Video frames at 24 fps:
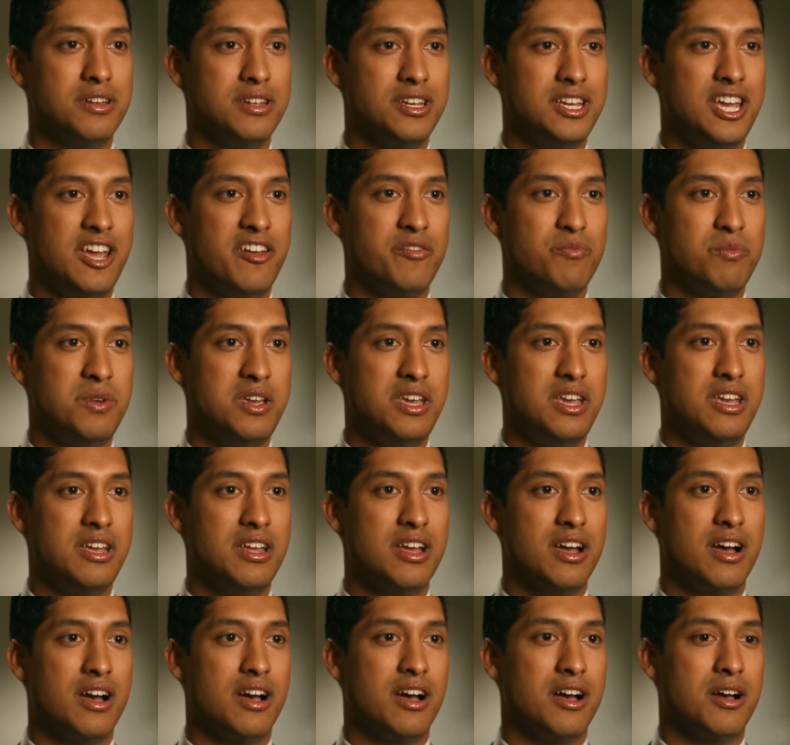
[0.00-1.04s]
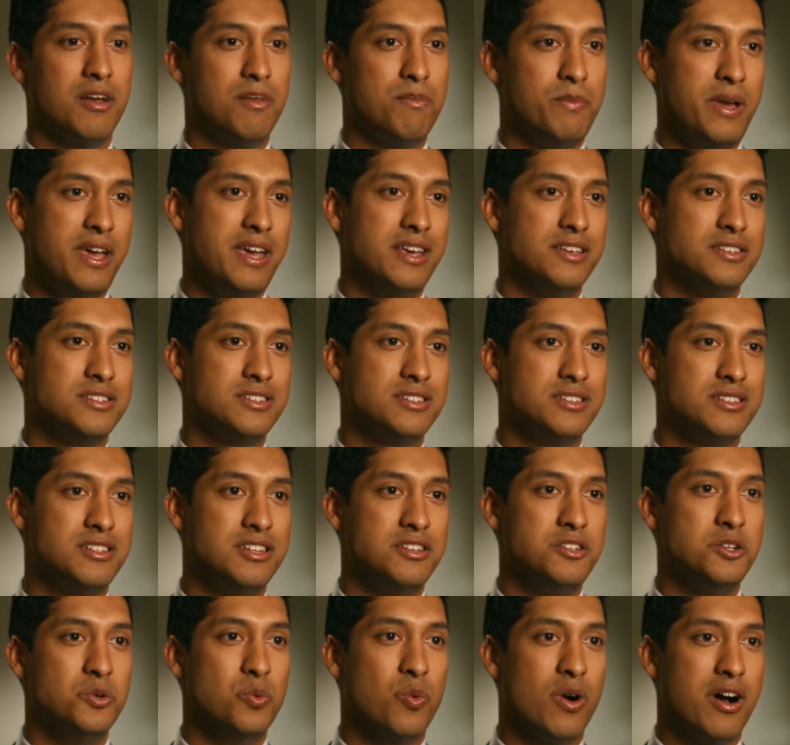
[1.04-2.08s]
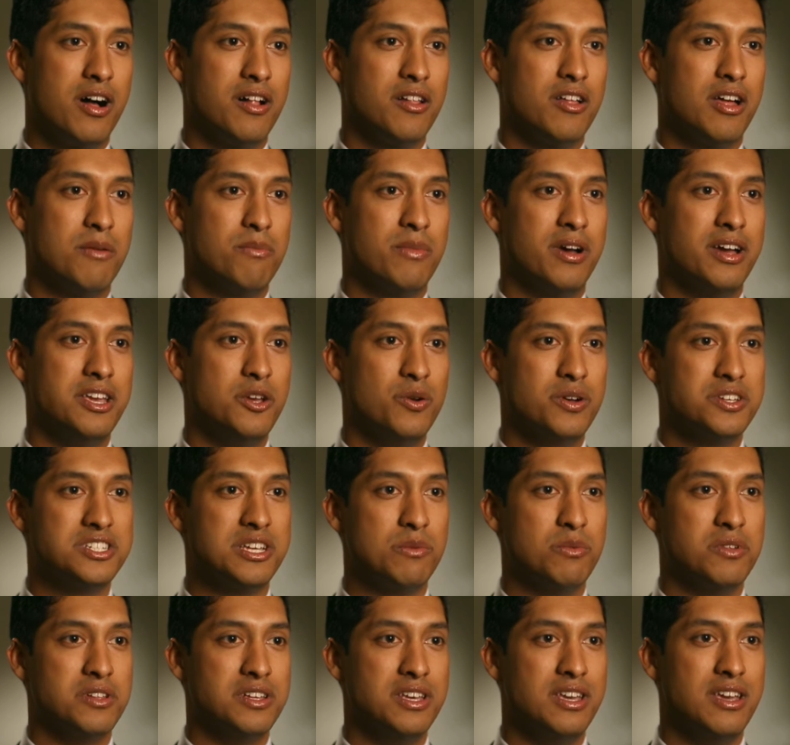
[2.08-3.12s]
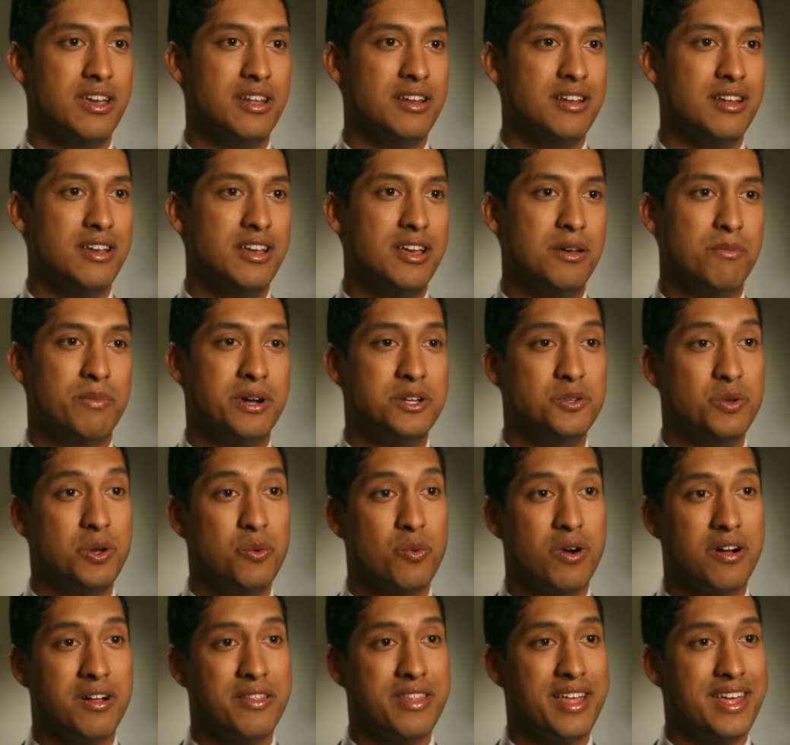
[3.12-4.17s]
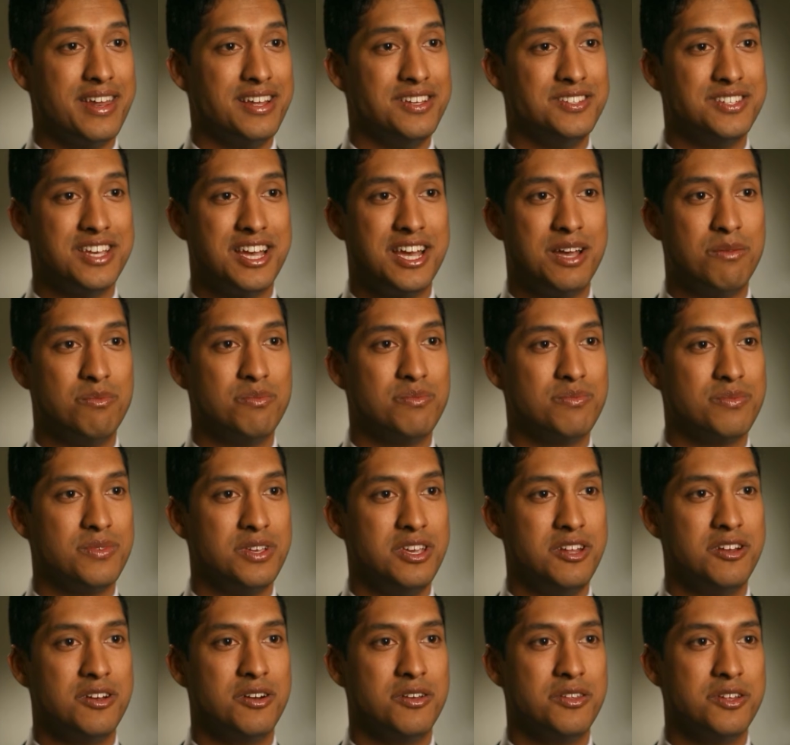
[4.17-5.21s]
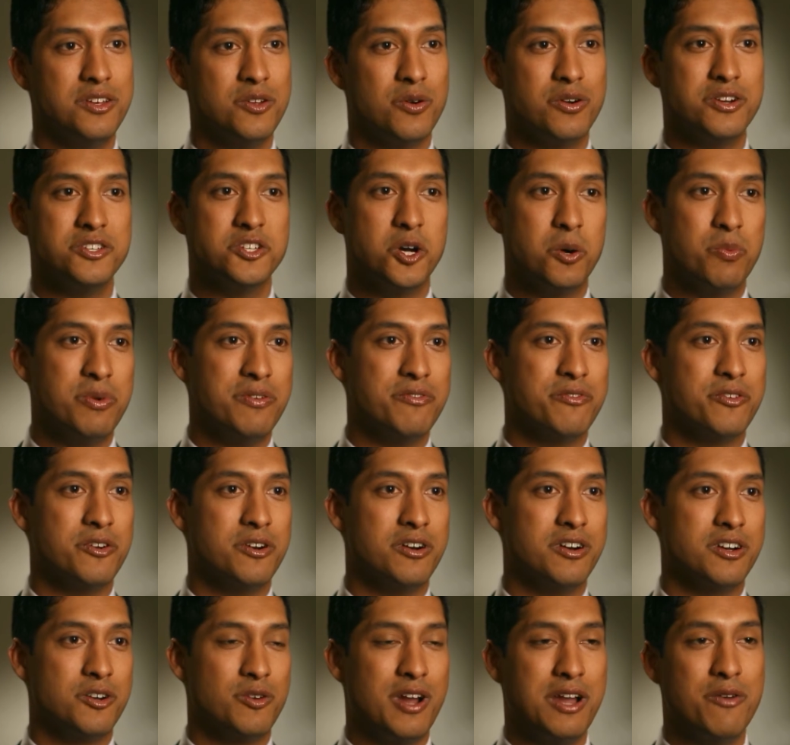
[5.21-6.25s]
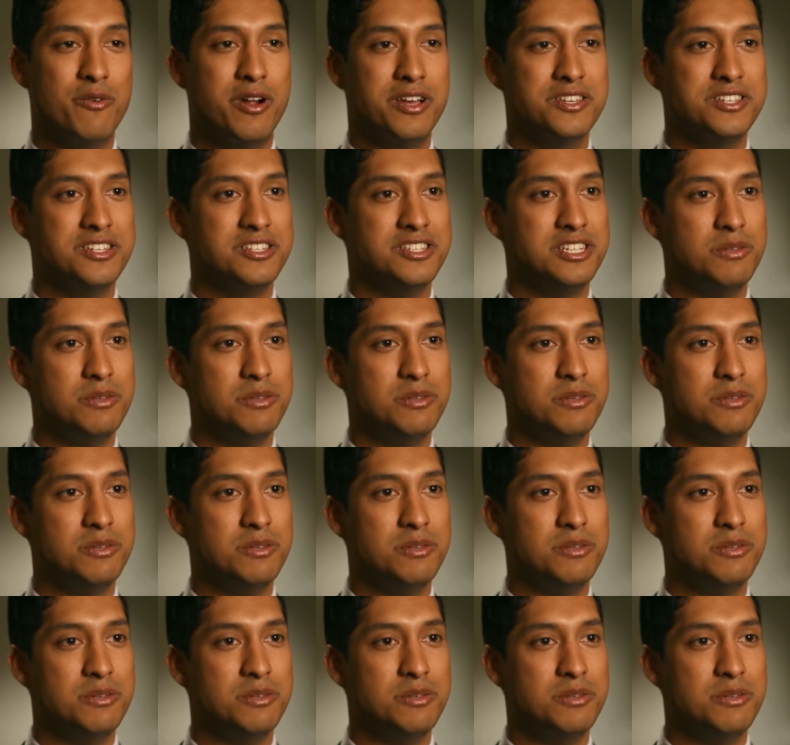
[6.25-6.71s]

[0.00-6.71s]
gave me the base to do well on my USMLE, and by doing well on that exam, you know, the door is open for great residency